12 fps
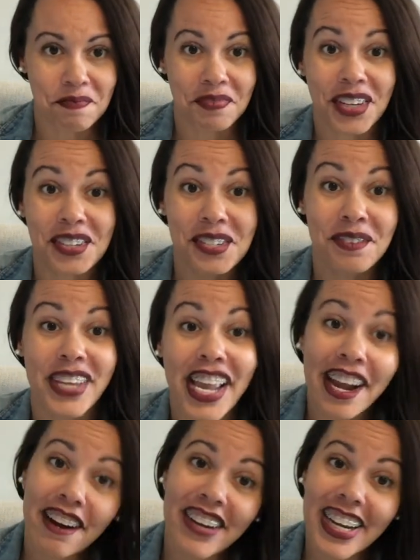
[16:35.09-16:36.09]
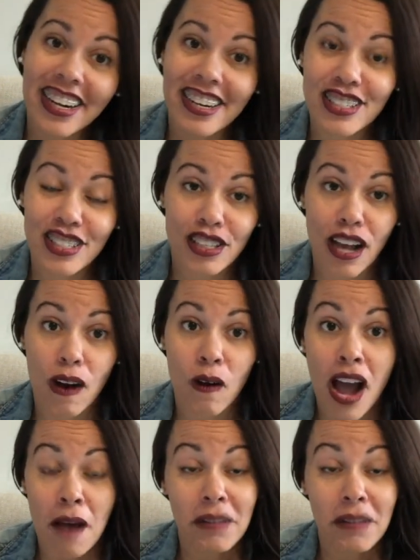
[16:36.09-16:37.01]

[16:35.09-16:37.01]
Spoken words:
their new carriers. So